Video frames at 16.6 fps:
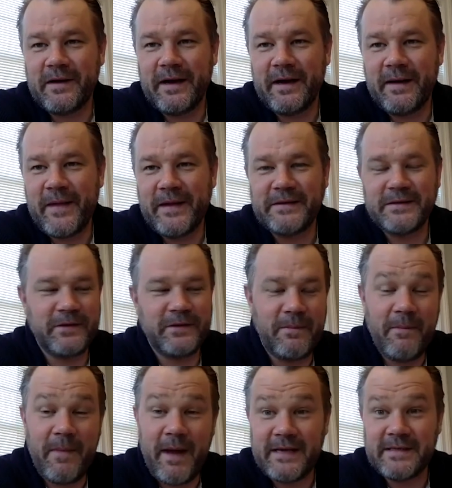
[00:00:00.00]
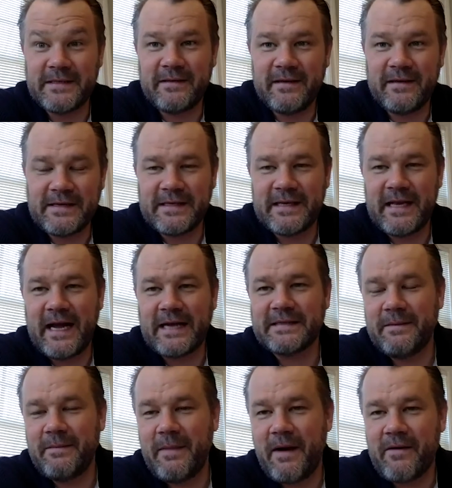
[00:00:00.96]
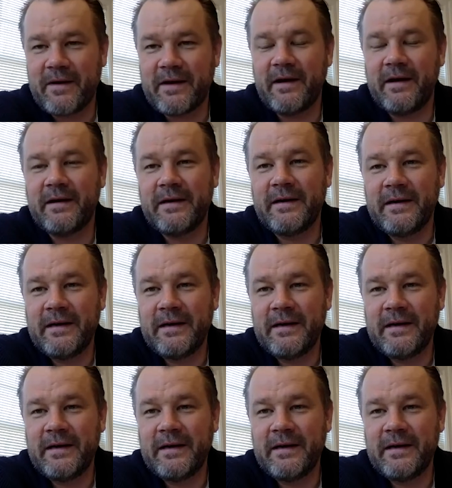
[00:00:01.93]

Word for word: Um, they're doing amazing things in Latin America."